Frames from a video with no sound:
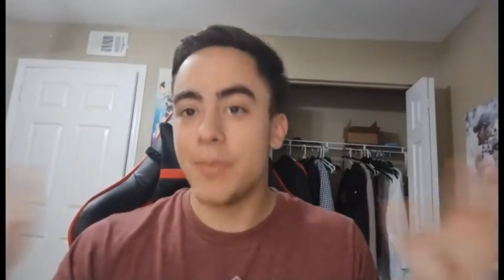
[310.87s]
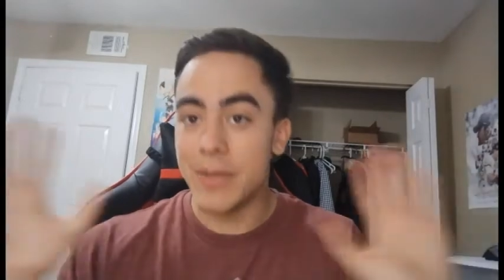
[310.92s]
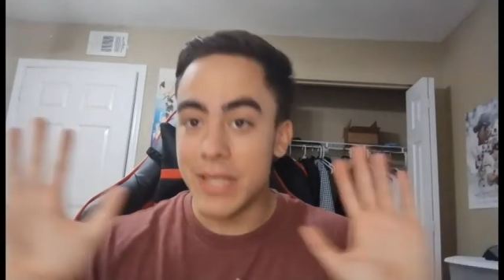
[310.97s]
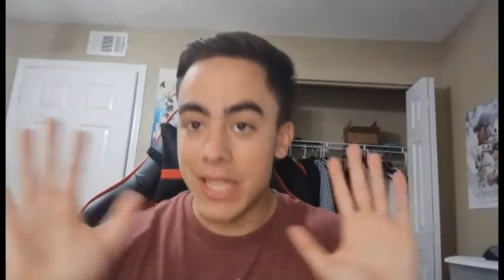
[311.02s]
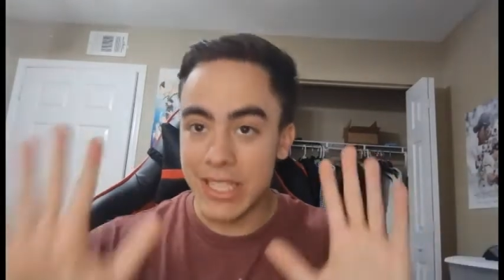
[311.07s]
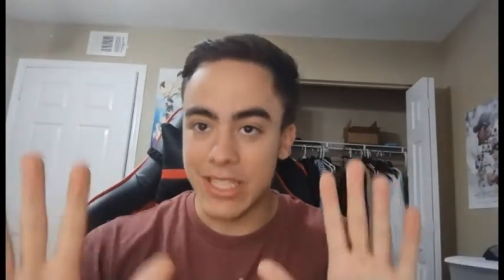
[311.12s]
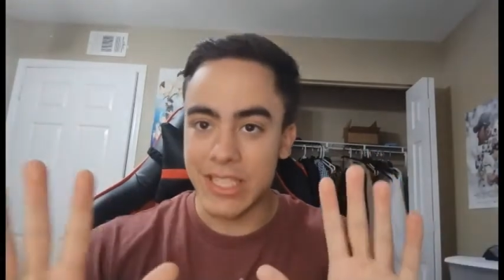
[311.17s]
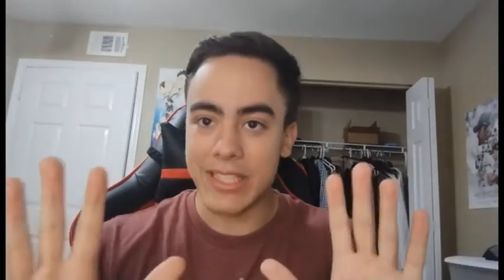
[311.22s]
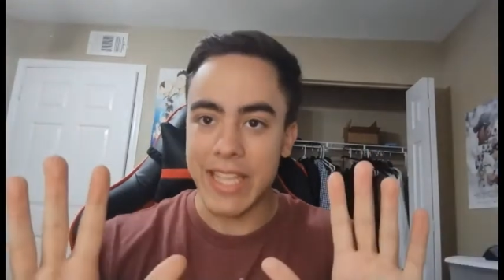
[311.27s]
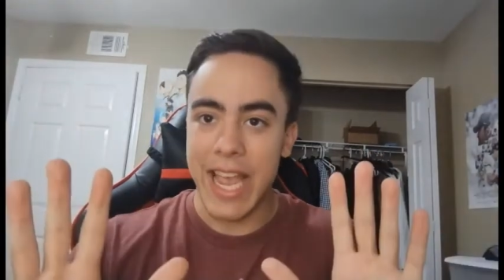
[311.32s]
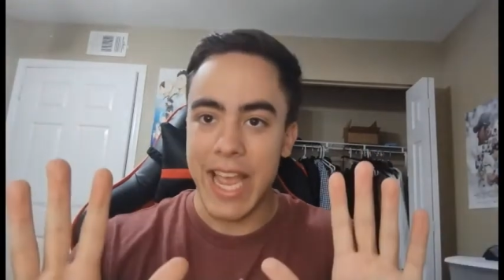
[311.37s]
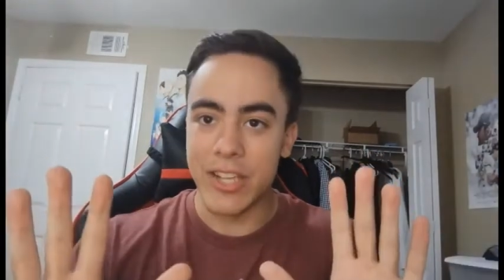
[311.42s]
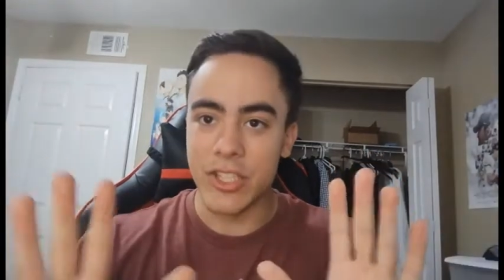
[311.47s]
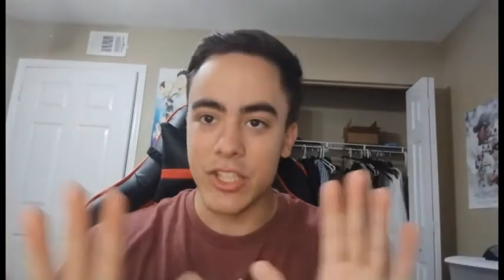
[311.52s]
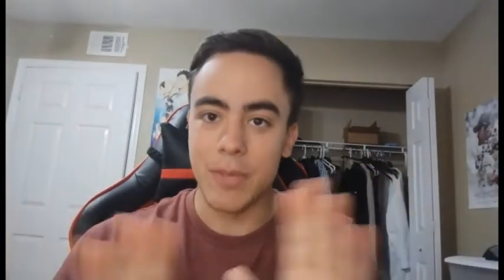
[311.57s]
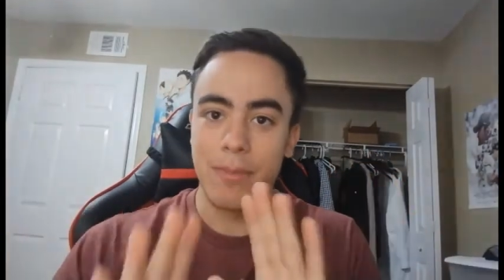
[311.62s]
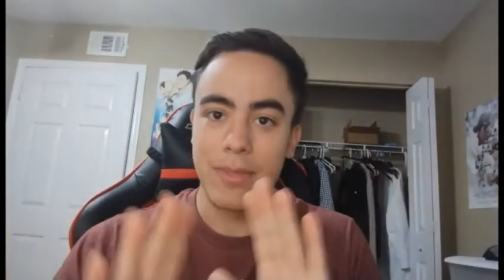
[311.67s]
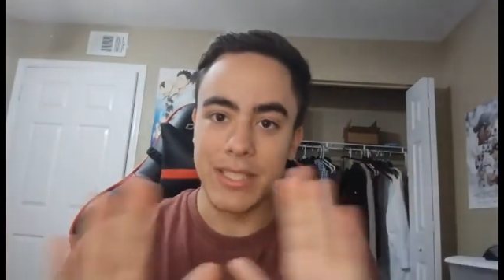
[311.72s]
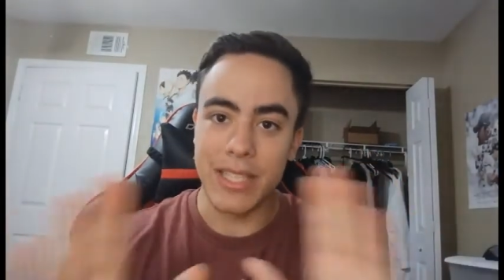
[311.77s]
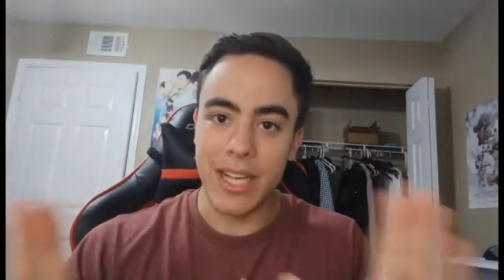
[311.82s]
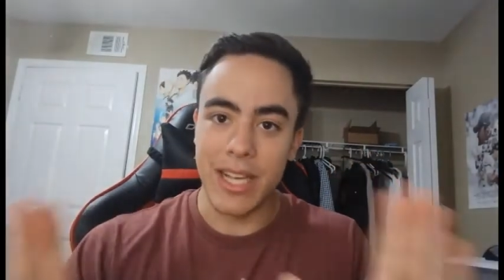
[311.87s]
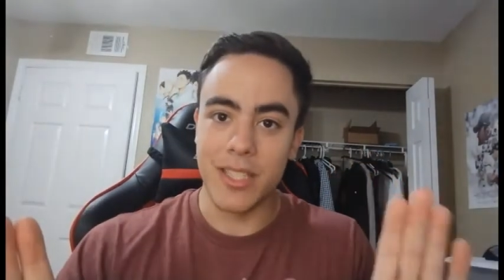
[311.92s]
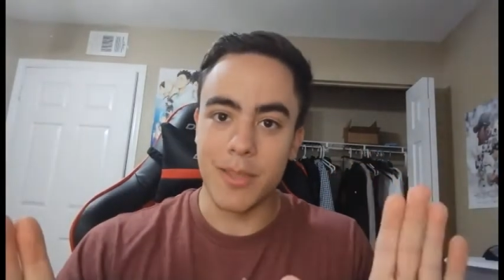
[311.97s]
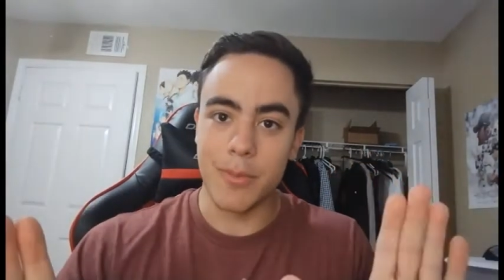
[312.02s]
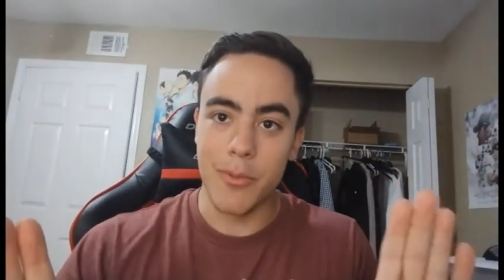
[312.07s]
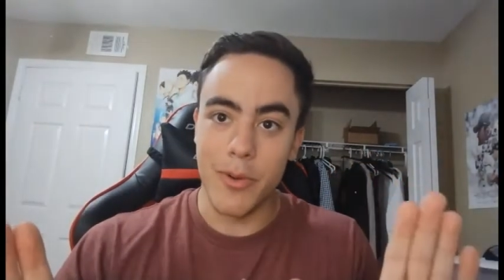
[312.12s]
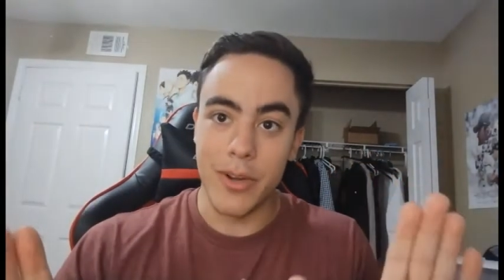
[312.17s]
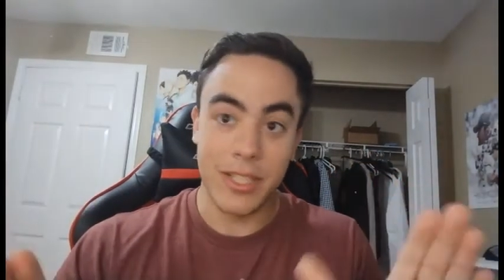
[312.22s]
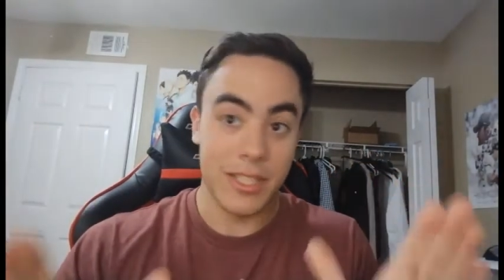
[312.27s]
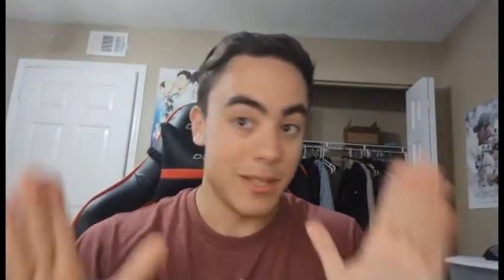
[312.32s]
but that's a tangent besides the
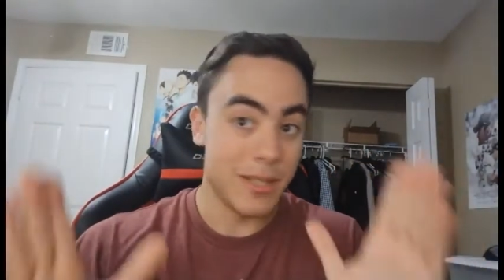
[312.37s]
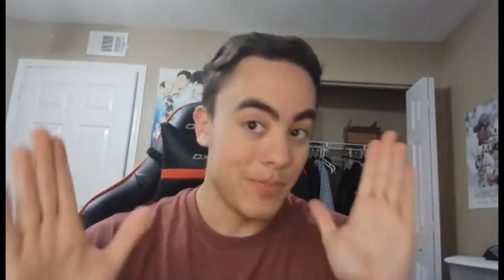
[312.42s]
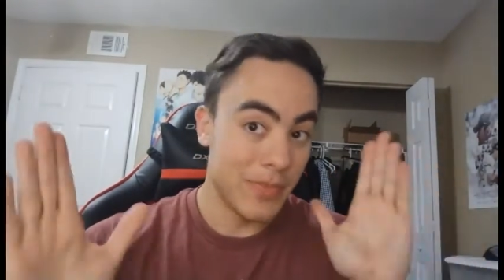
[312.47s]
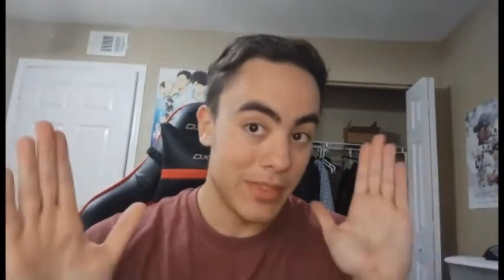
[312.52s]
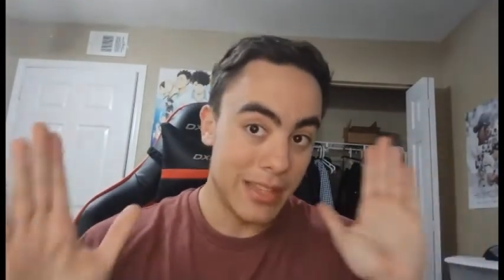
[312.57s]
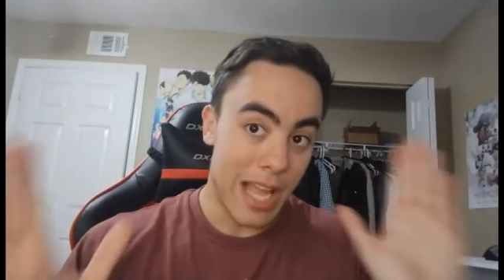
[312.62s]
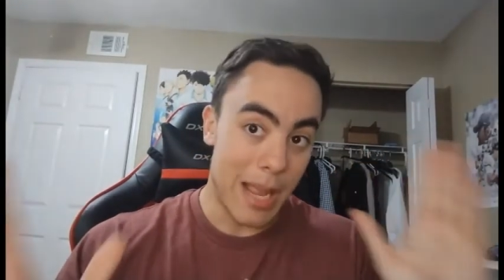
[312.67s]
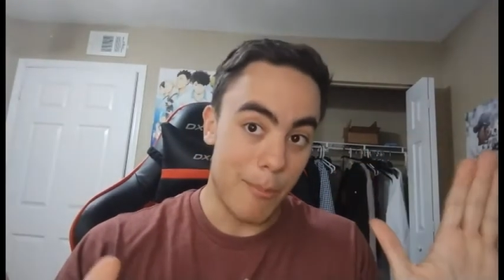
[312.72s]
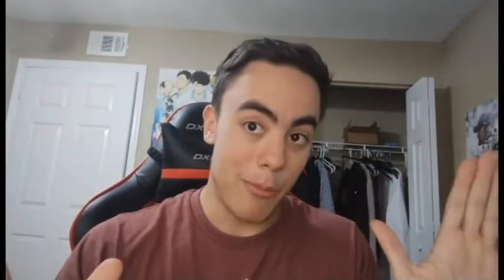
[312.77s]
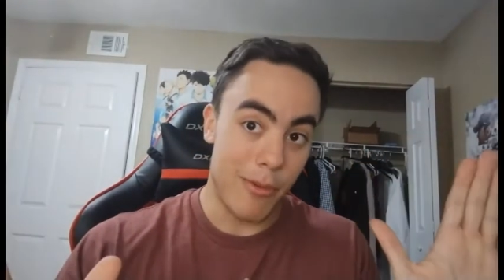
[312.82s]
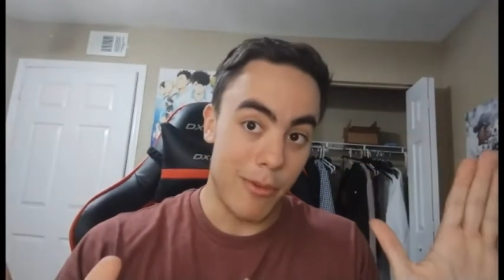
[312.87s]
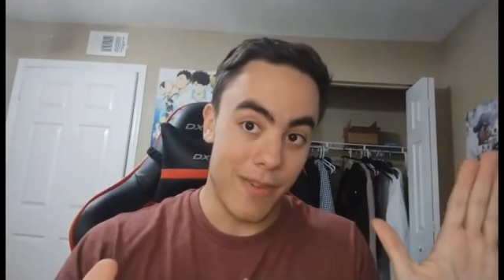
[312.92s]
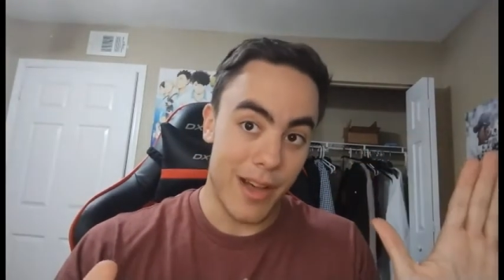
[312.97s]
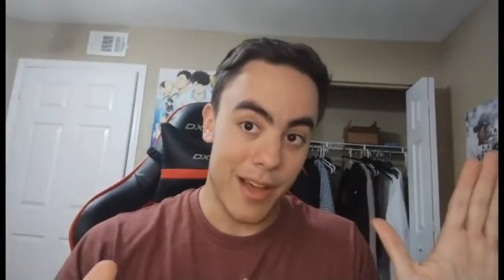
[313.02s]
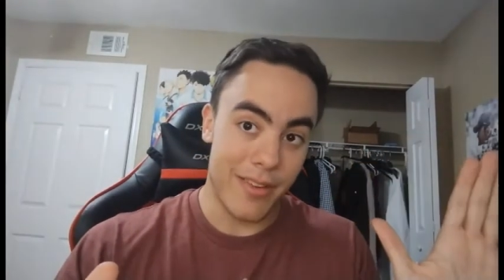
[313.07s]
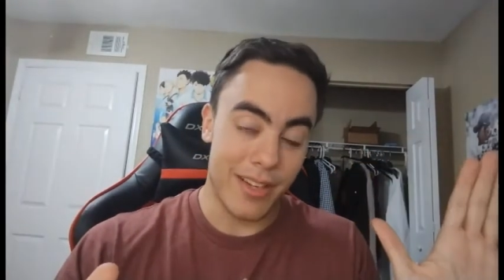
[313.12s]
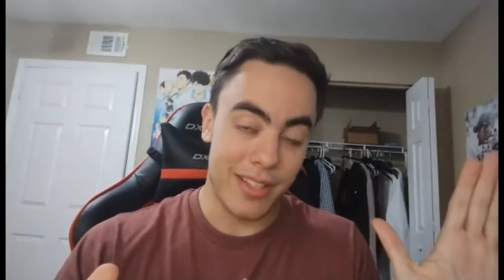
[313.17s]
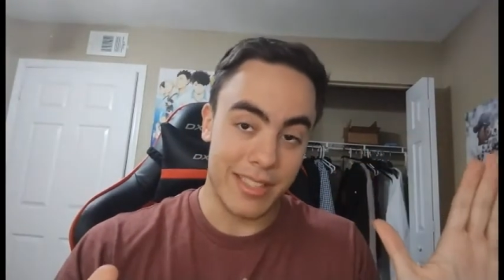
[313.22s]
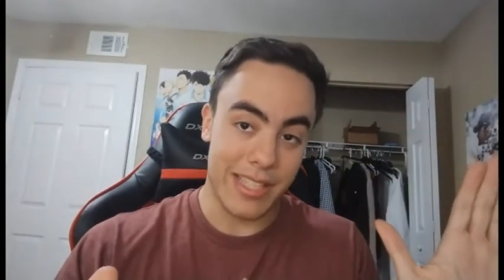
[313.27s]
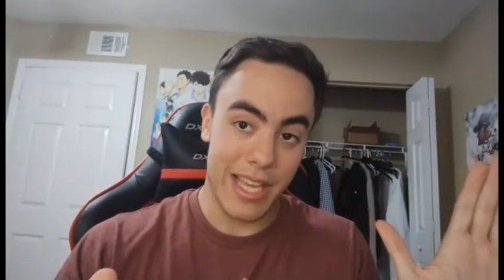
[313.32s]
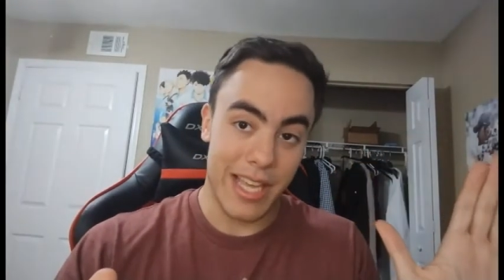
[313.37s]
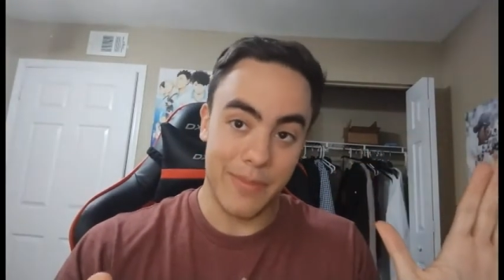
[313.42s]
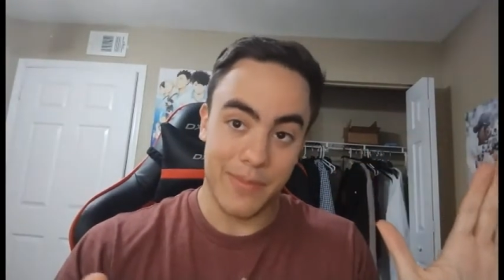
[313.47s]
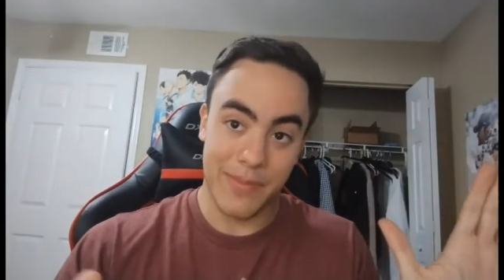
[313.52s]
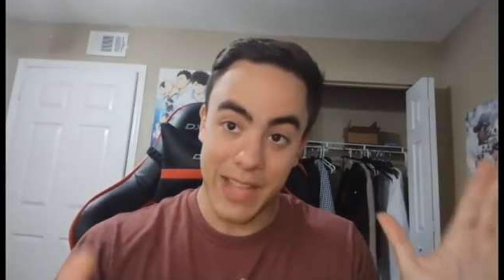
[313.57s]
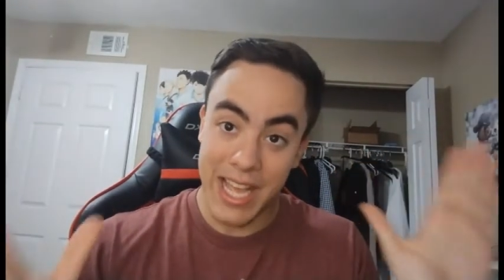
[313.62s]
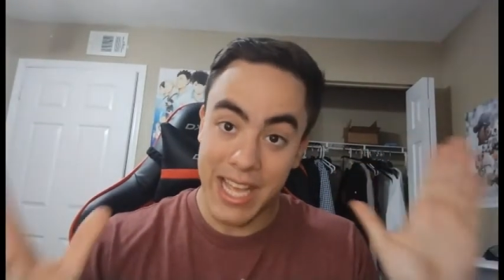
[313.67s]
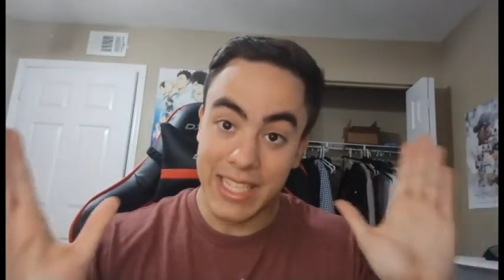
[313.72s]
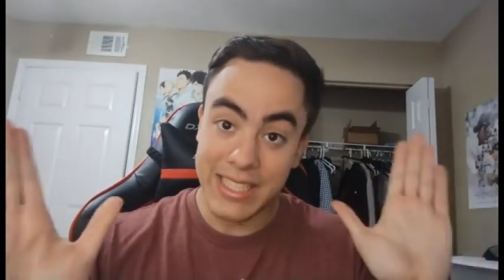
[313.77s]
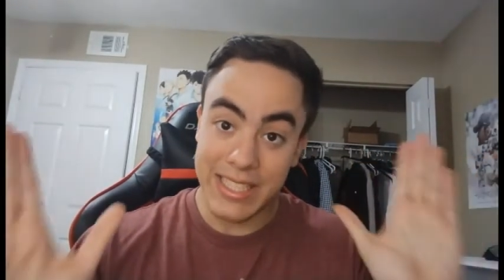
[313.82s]
point. 9.5 out of 10.